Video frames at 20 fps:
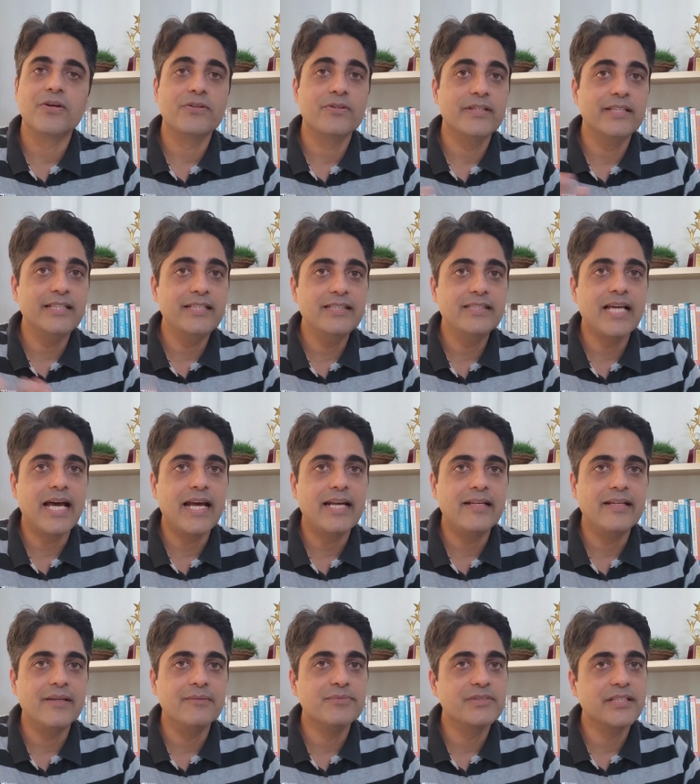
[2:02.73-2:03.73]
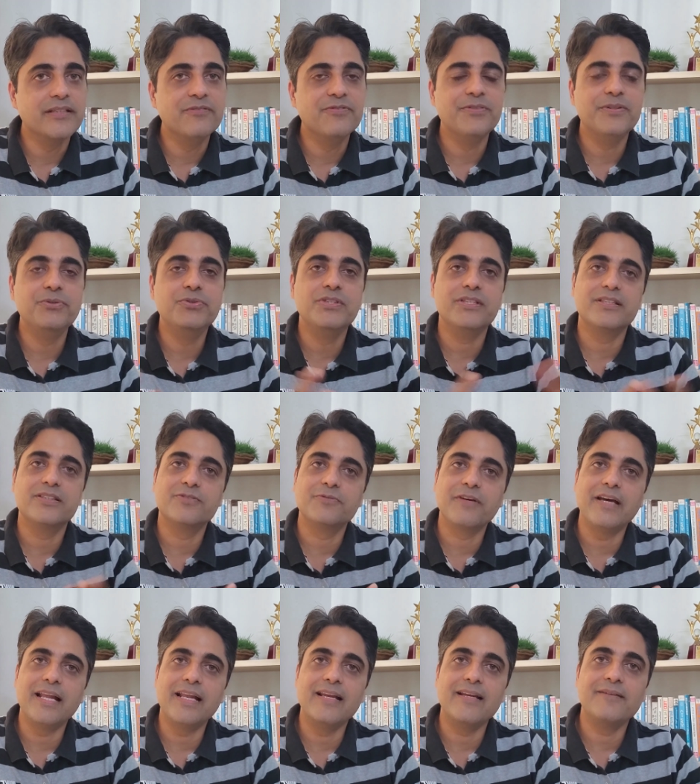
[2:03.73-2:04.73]
on these items in future as
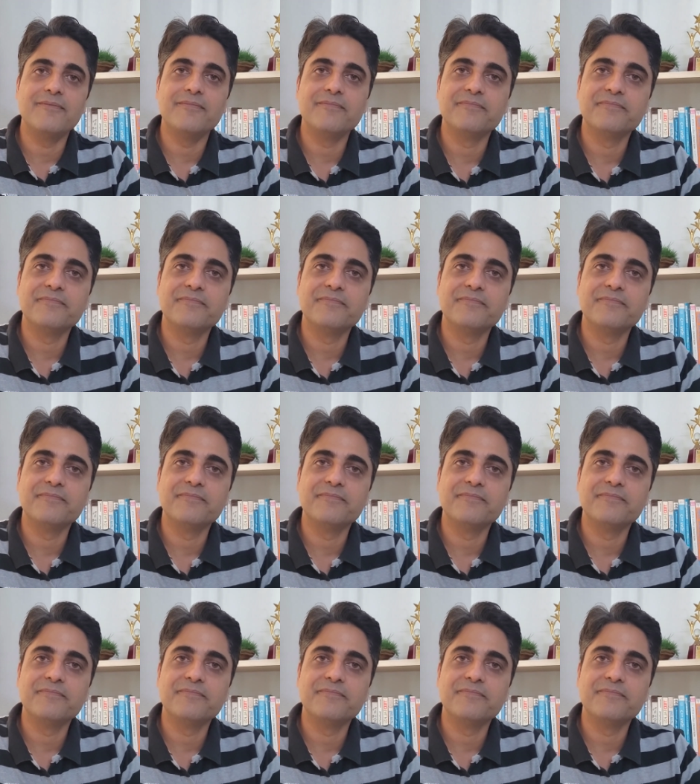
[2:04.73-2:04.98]
well.